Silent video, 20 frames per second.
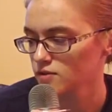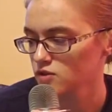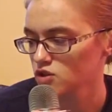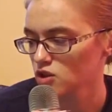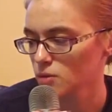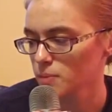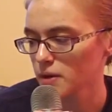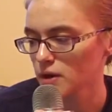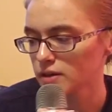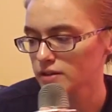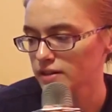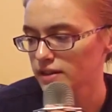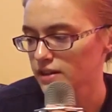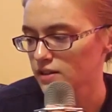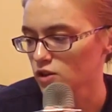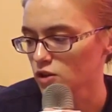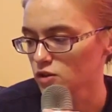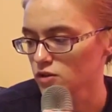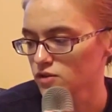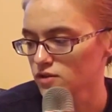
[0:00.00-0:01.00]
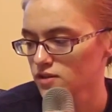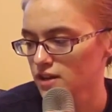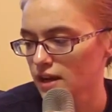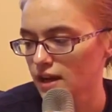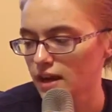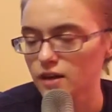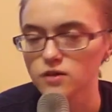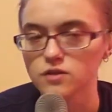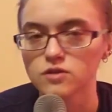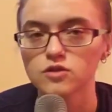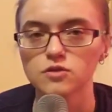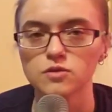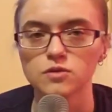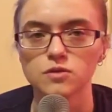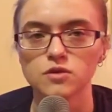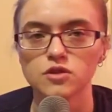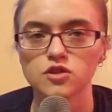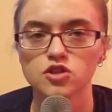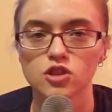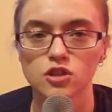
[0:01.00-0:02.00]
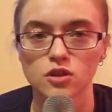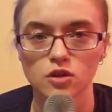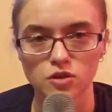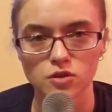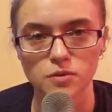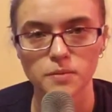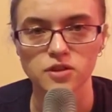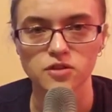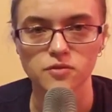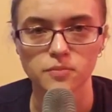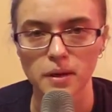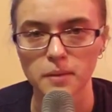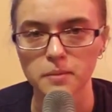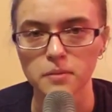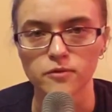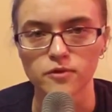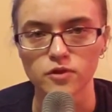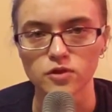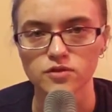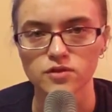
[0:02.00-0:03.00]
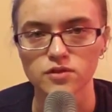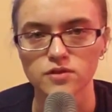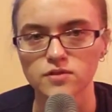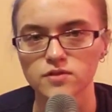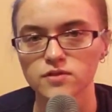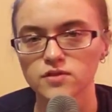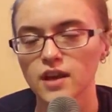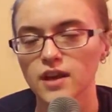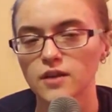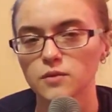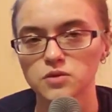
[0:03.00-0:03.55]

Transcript: she apparently she learned a bunch of Bible verses